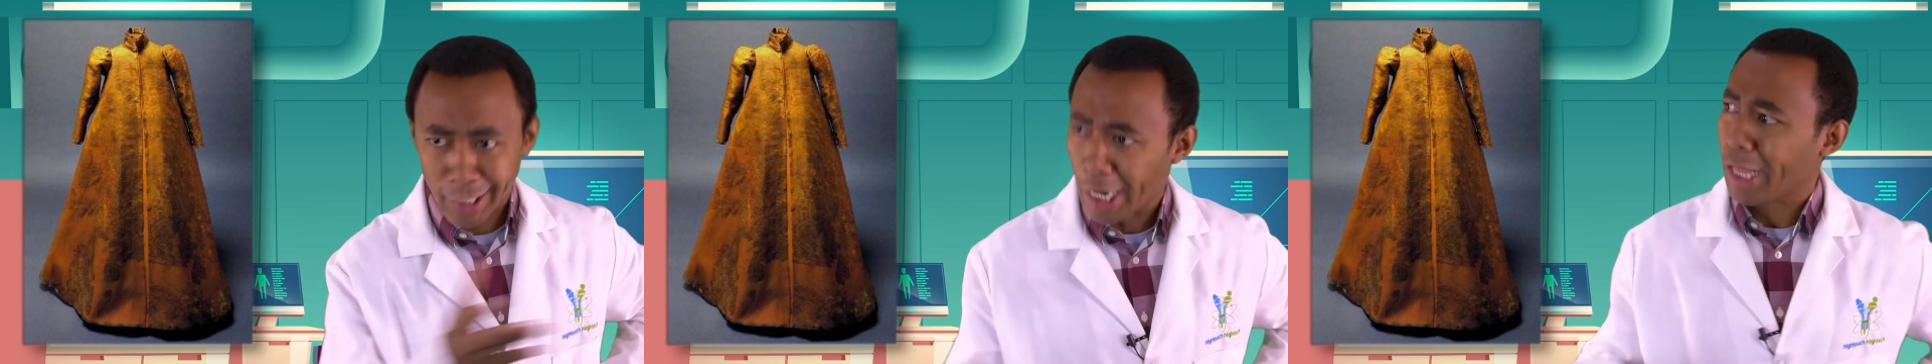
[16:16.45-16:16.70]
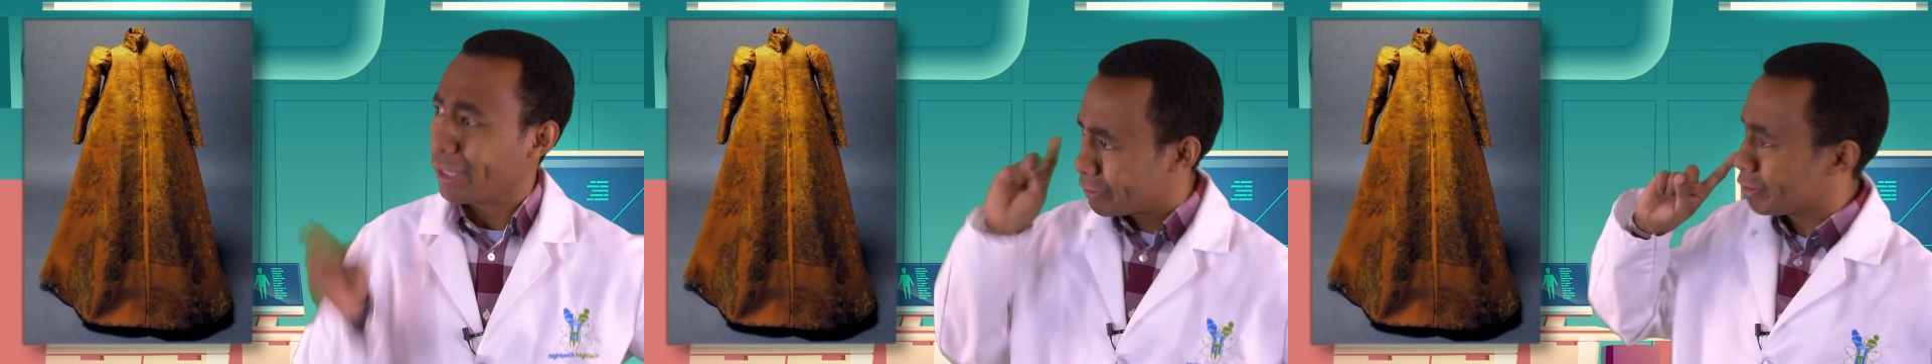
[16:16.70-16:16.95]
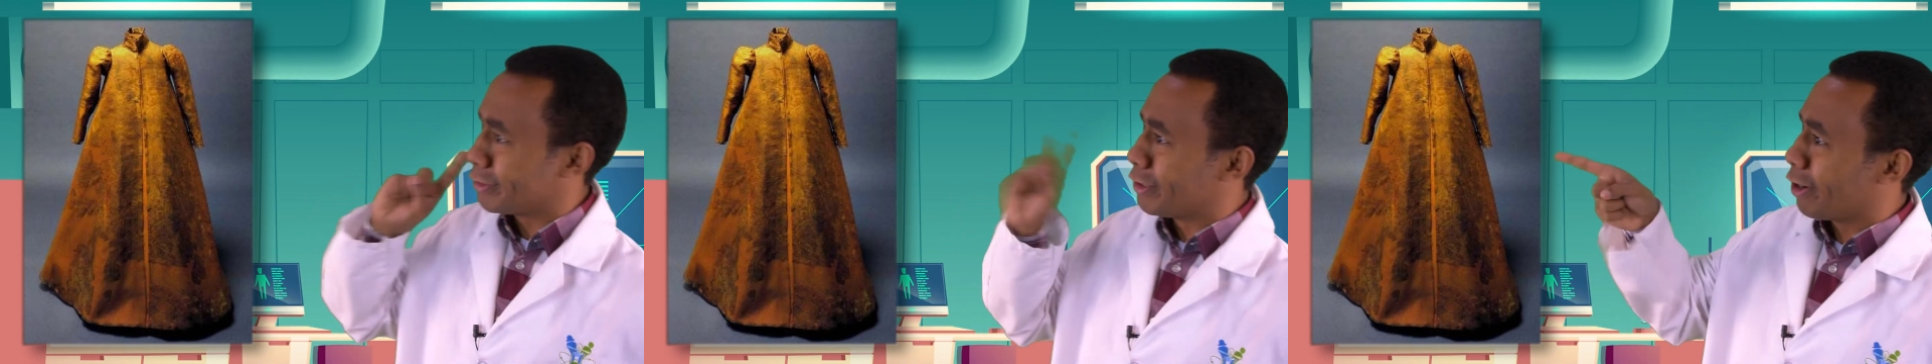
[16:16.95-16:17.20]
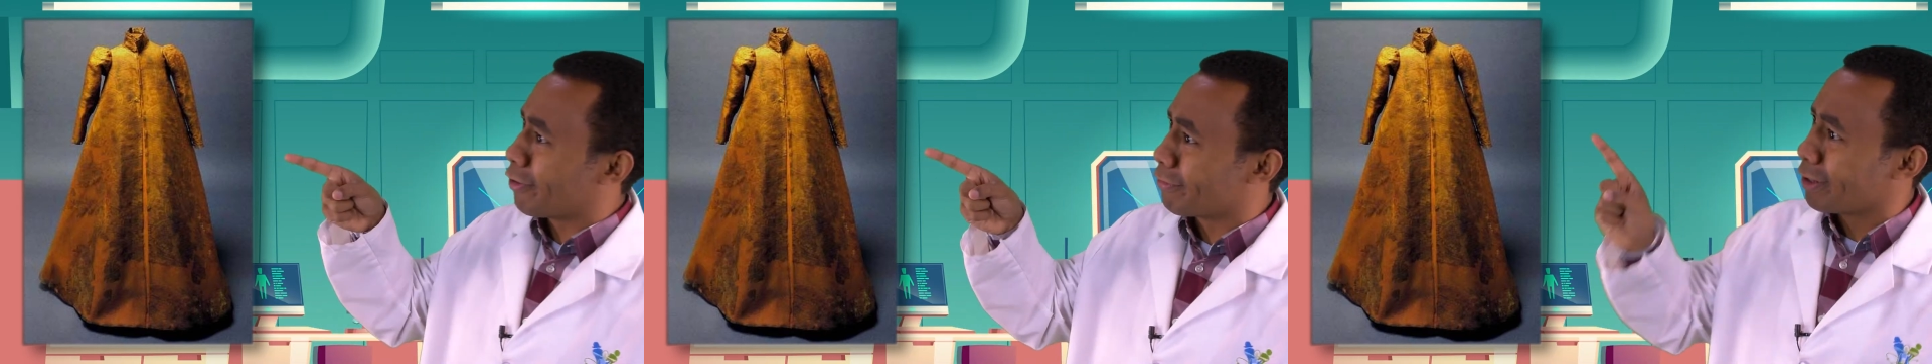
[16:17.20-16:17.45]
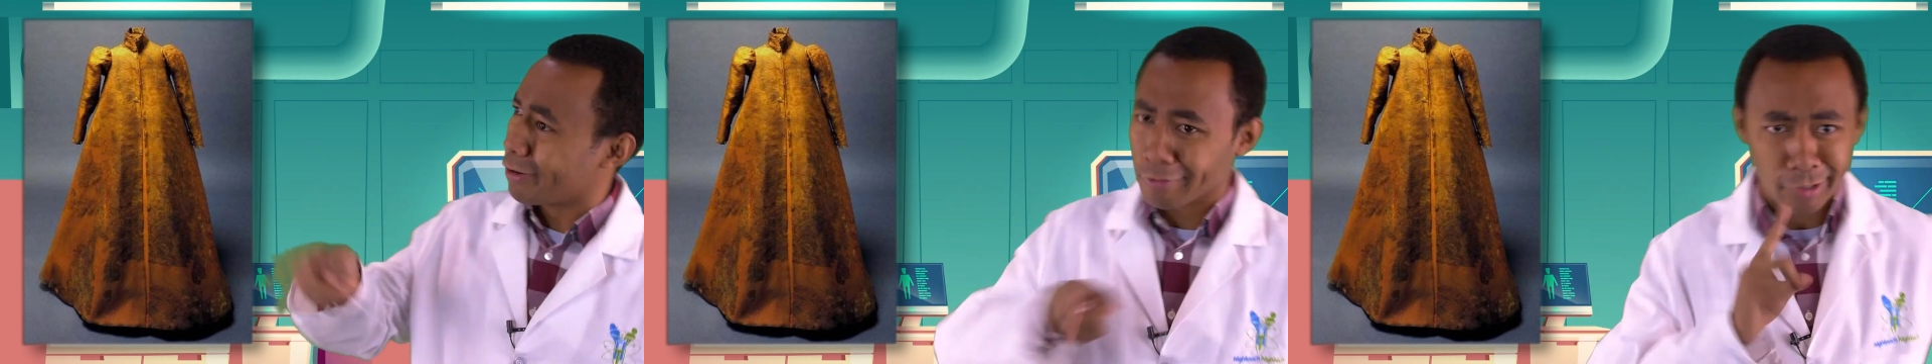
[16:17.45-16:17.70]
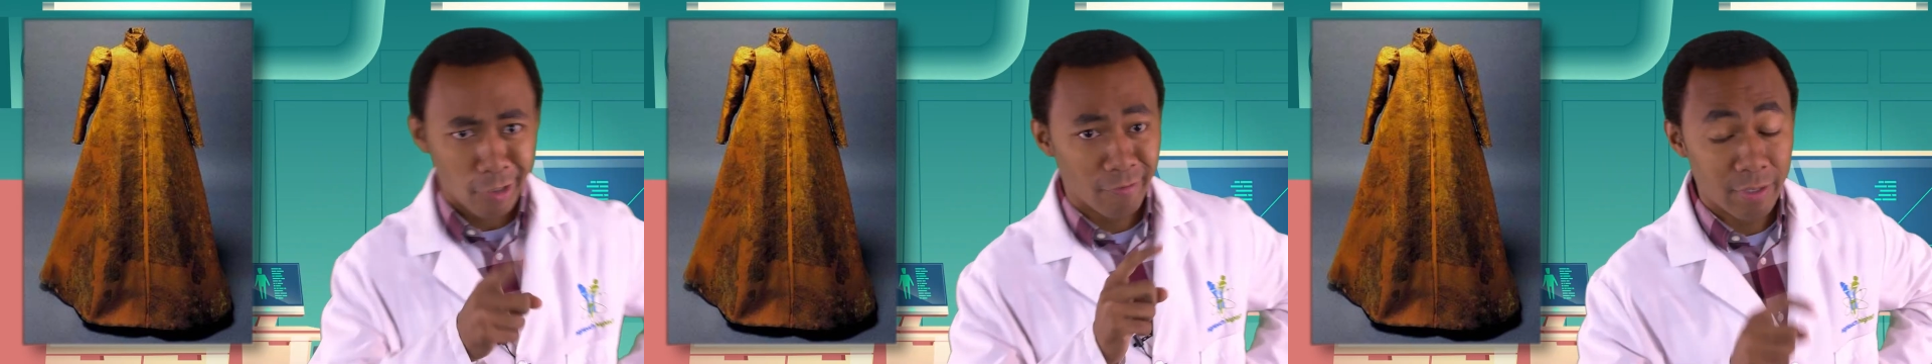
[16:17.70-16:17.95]
hey, let's just dig over there and
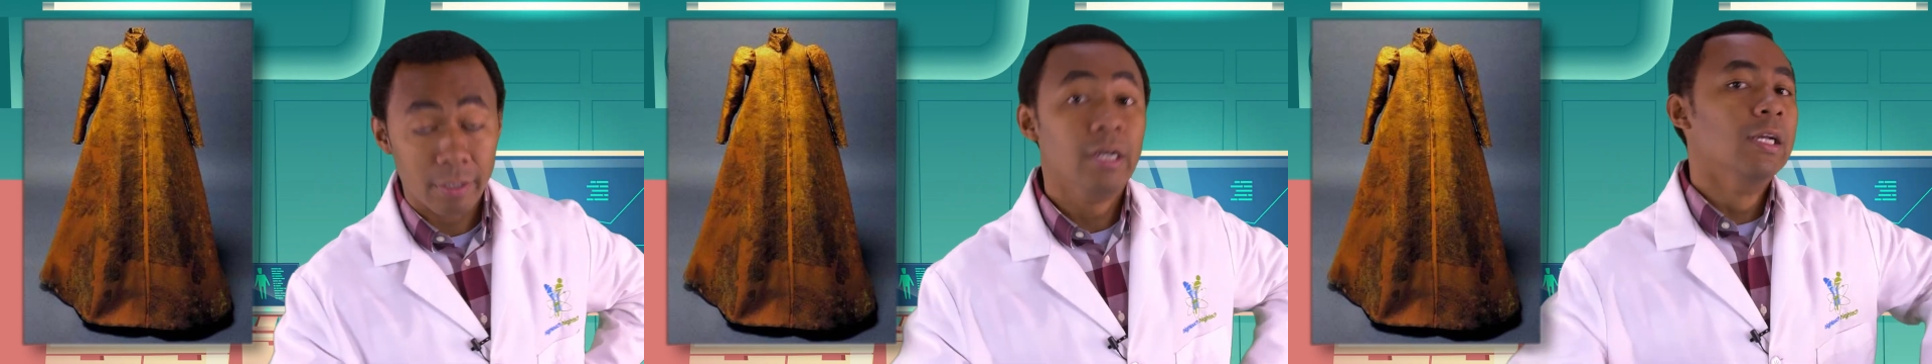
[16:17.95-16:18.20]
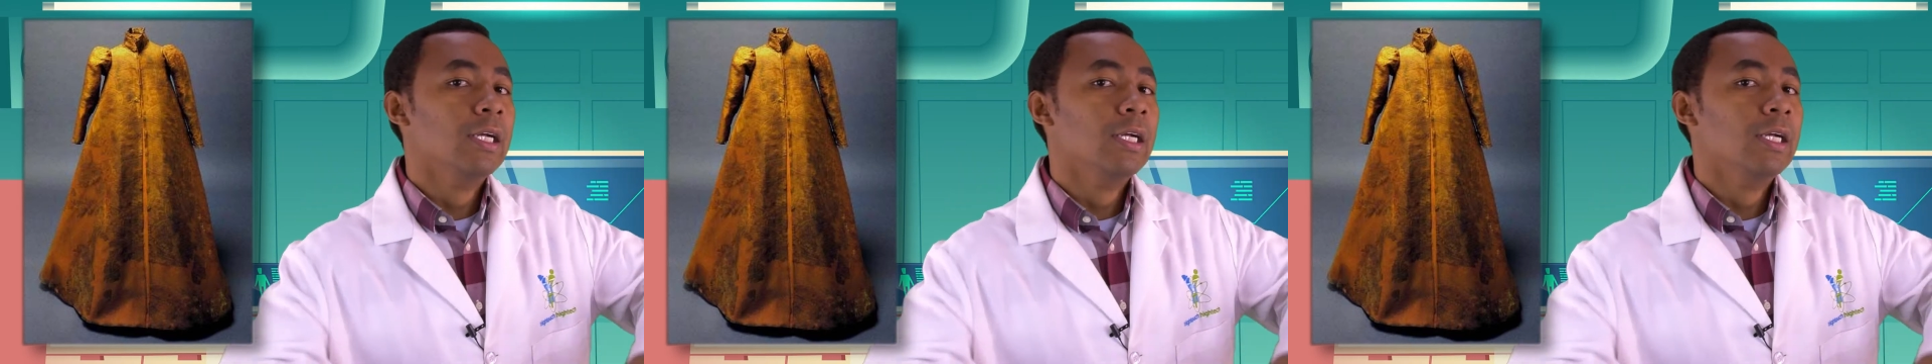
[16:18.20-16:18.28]
dig over there.